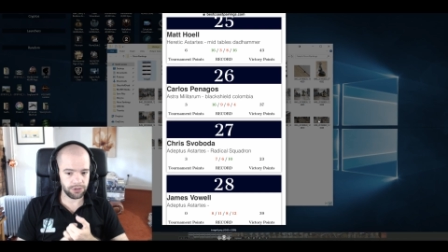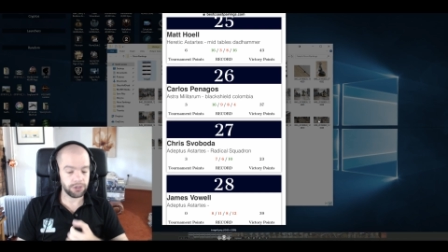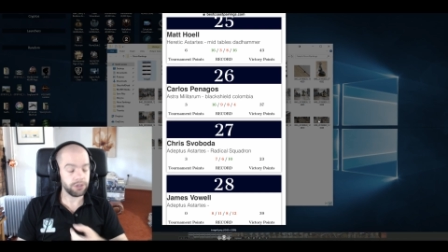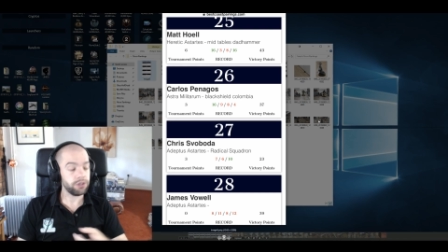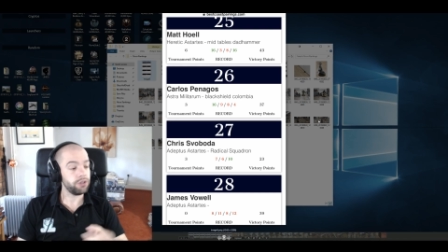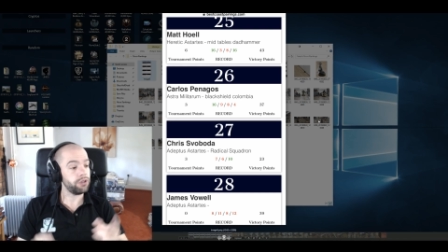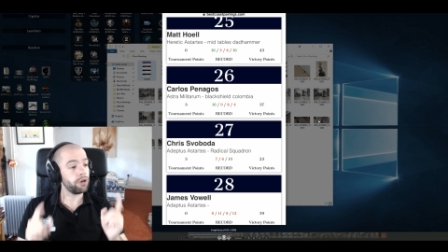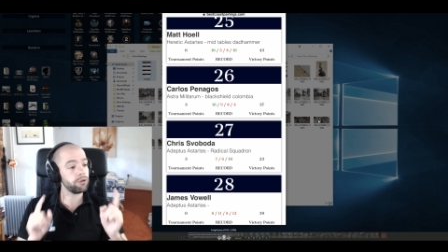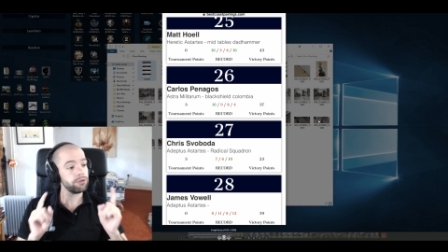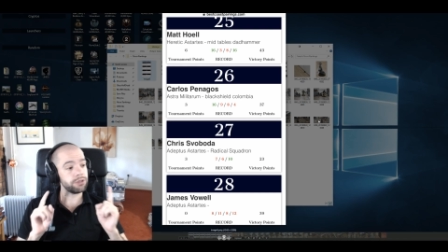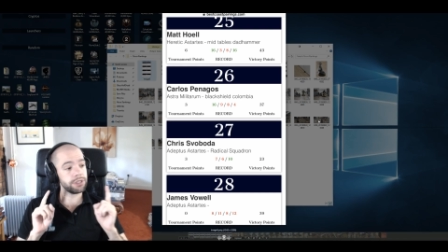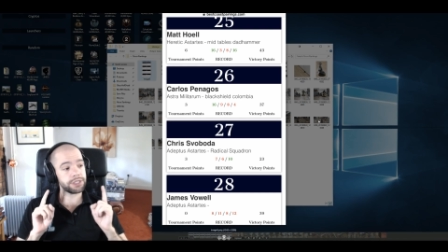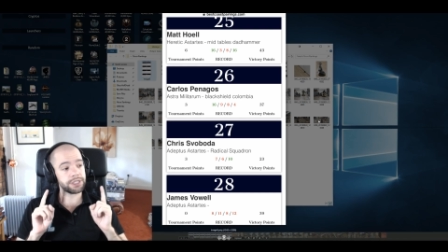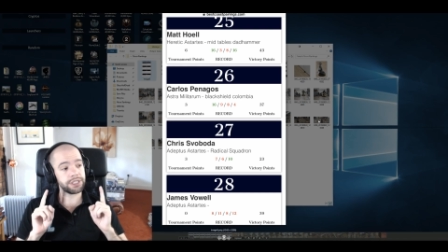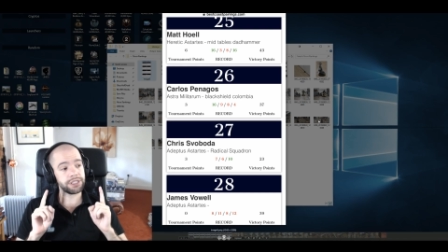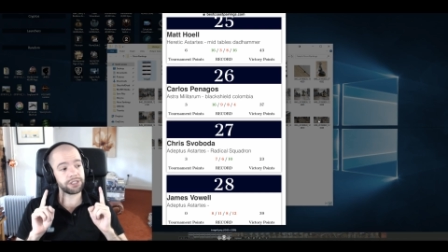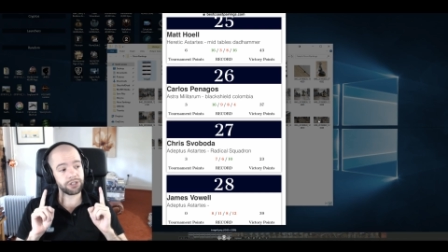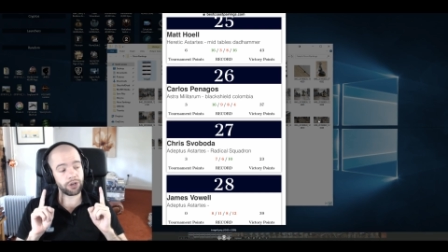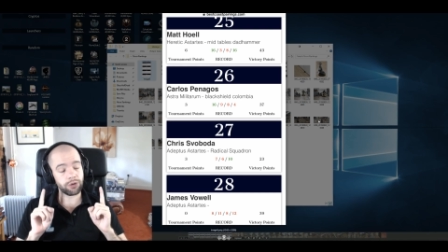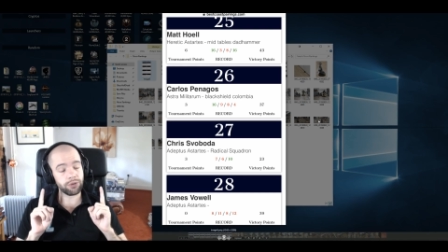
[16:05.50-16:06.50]
Notice
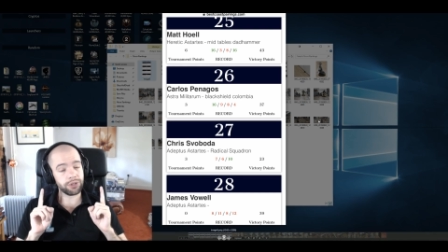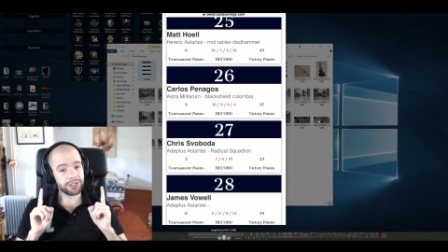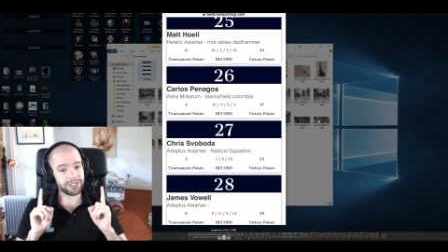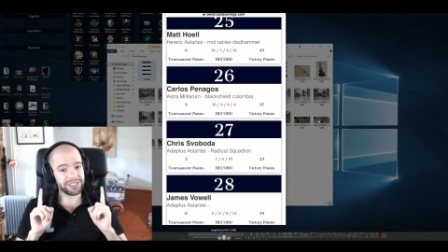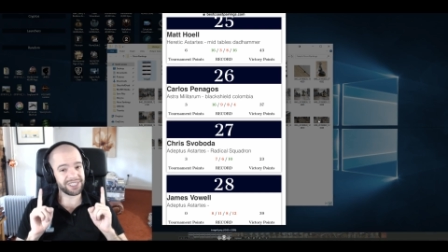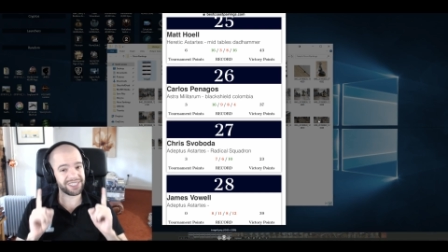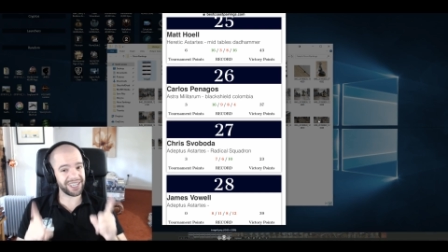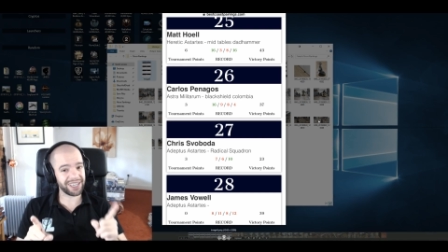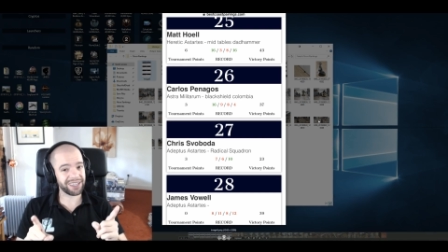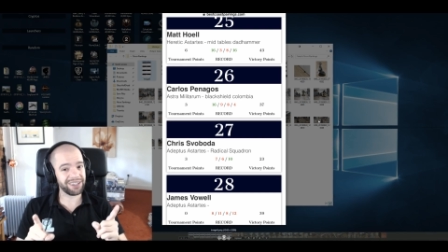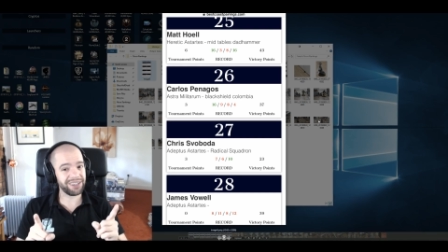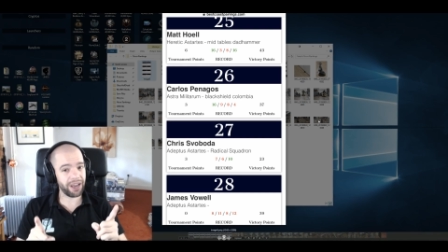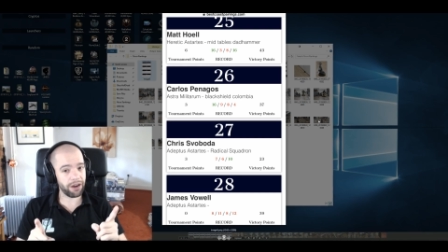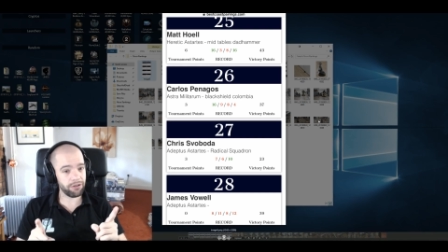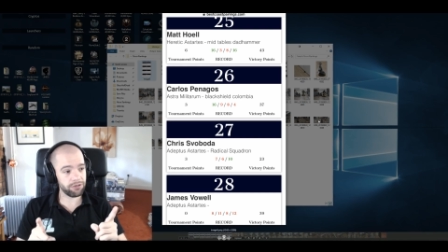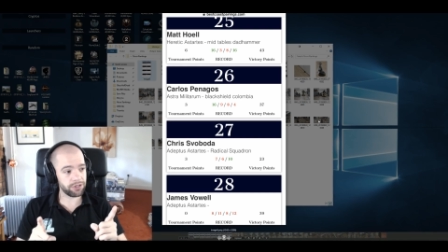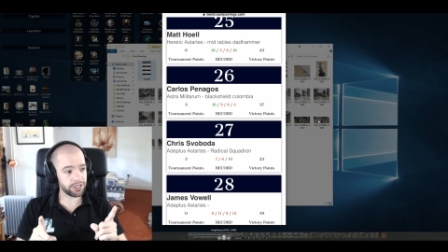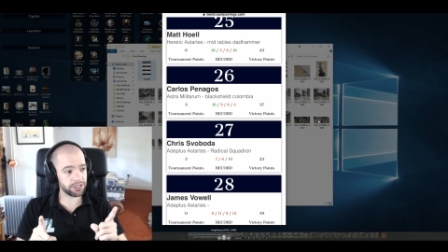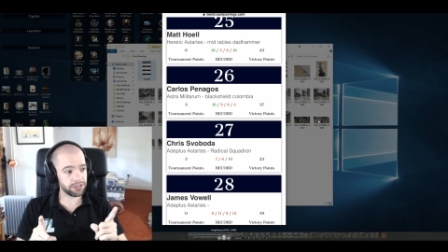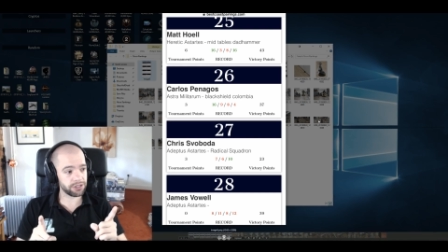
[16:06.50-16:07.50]
this is only the second
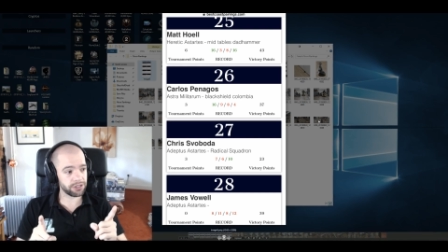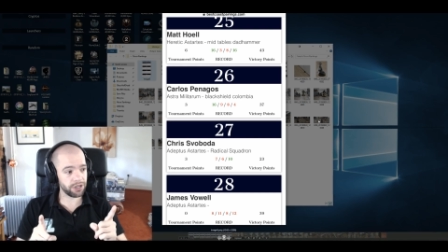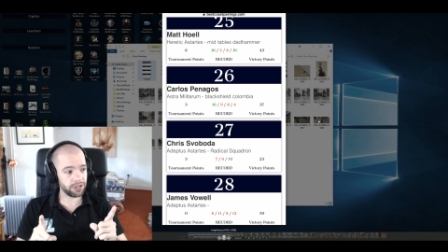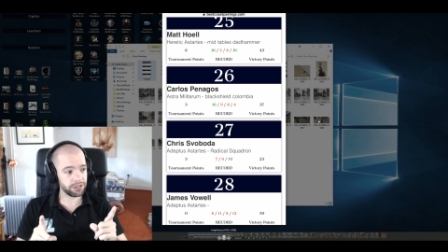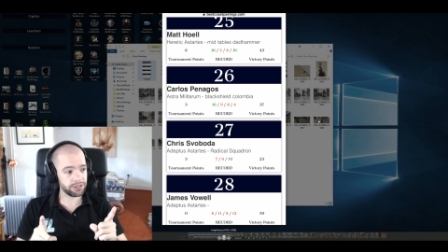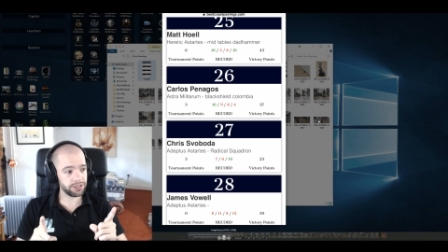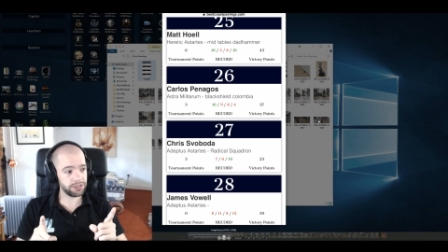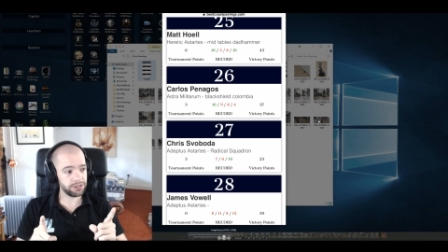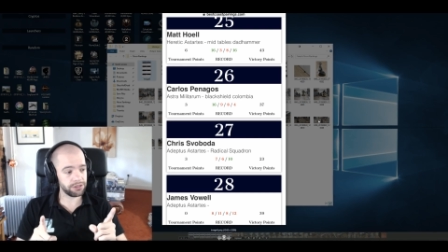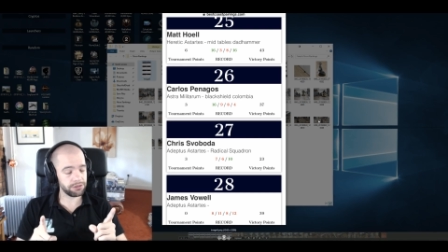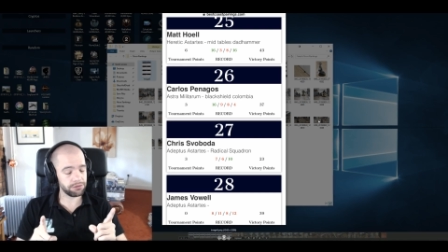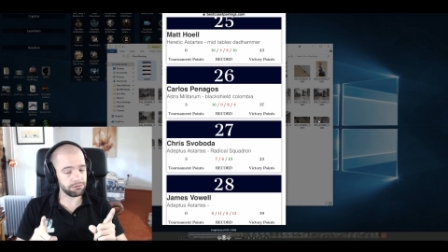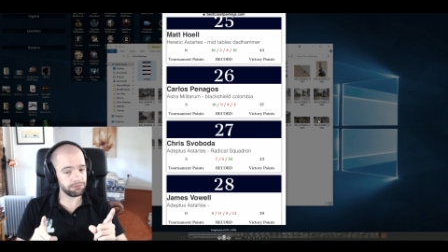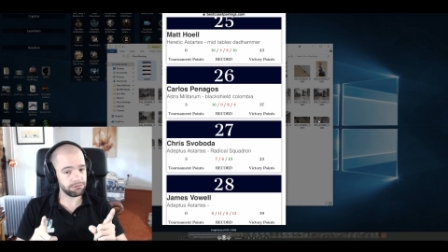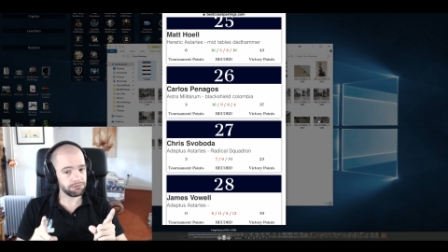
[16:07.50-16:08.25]
Heretic Astartes,